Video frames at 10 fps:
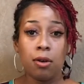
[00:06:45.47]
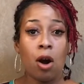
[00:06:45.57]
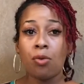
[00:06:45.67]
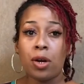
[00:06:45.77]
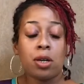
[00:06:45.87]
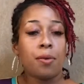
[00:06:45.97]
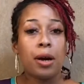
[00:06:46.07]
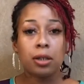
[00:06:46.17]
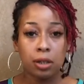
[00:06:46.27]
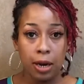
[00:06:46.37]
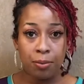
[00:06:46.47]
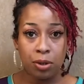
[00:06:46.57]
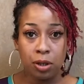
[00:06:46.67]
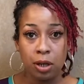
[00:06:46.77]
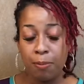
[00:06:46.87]
are running around the
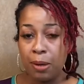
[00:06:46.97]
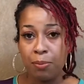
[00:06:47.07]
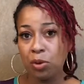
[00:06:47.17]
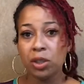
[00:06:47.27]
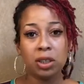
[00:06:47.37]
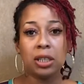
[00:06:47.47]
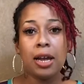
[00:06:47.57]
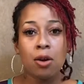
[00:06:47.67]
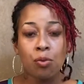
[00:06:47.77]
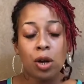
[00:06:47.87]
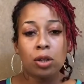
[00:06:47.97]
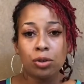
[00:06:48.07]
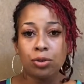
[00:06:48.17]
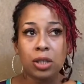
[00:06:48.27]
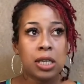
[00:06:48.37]
neighborhood and people are just letting run
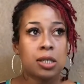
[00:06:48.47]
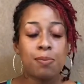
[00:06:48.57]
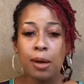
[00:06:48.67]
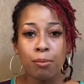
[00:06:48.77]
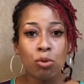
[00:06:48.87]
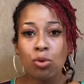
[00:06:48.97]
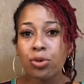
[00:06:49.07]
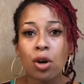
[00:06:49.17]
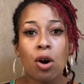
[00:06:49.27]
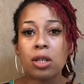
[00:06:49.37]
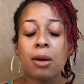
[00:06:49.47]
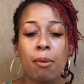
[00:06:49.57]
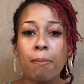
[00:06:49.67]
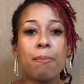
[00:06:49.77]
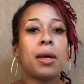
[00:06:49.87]
loose, and it's pit bulls and all type
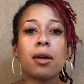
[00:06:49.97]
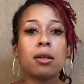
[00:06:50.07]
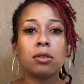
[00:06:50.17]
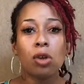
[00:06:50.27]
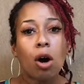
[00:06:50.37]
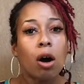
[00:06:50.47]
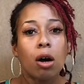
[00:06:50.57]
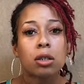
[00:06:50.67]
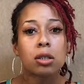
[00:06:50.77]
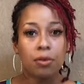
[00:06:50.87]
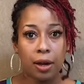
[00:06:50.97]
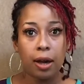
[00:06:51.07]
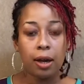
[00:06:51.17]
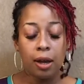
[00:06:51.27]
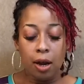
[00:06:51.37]
of big dogs,
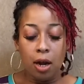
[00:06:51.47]
okay?